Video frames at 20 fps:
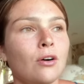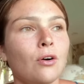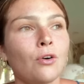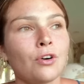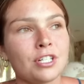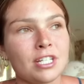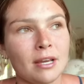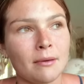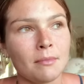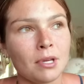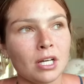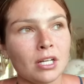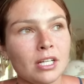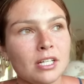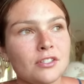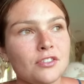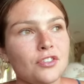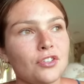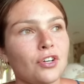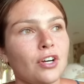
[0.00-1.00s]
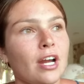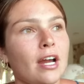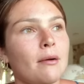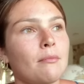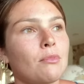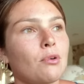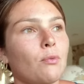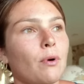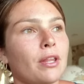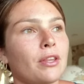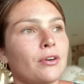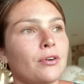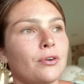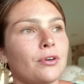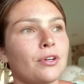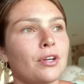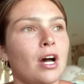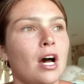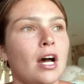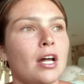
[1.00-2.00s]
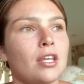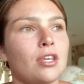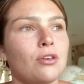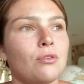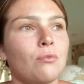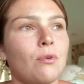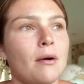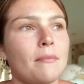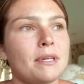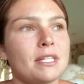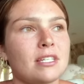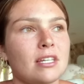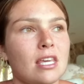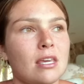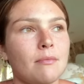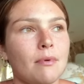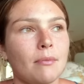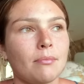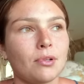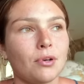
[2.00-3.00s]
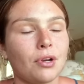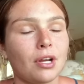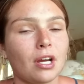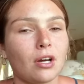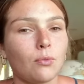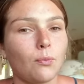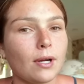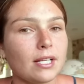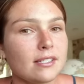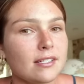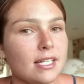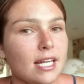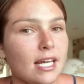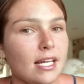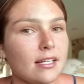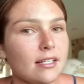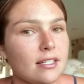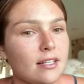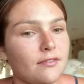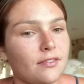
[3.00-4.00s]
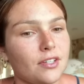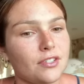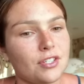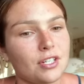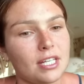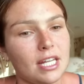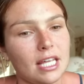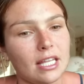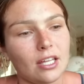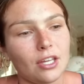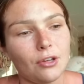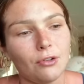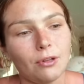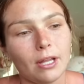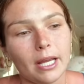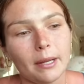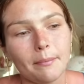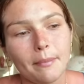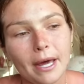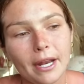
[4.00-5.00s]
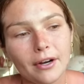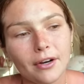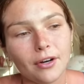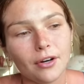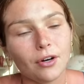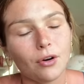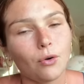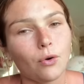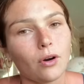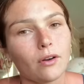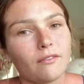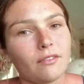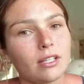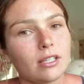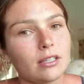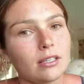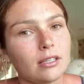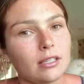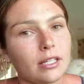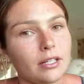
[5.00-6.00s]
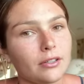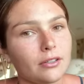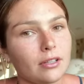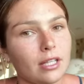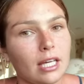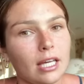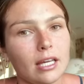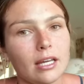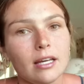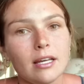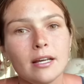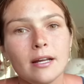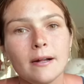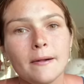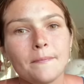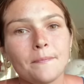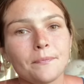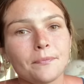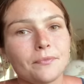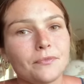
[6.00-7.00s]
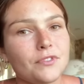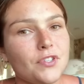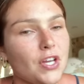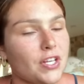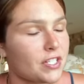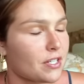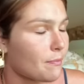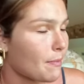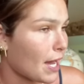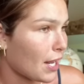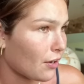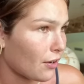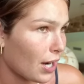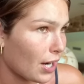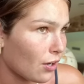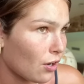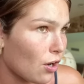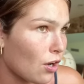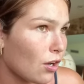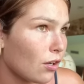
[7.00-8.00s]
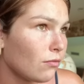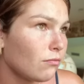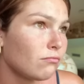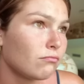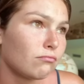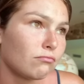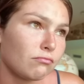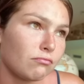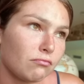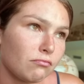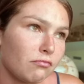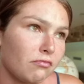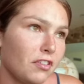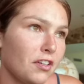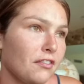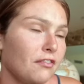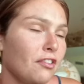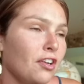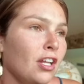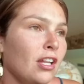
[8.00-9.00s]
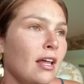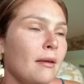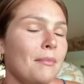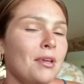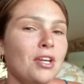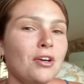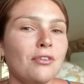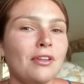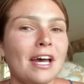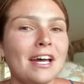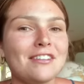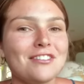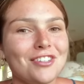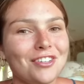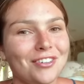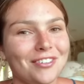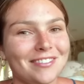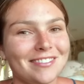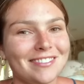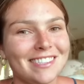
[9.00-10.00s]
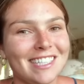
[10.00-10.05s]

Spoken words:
or DM me on Instagram whether or not you want me to keep uploading on Wednesdays, if there's a day that you like better, or if it literally doesn't matter at all. Feel free to let me know that too.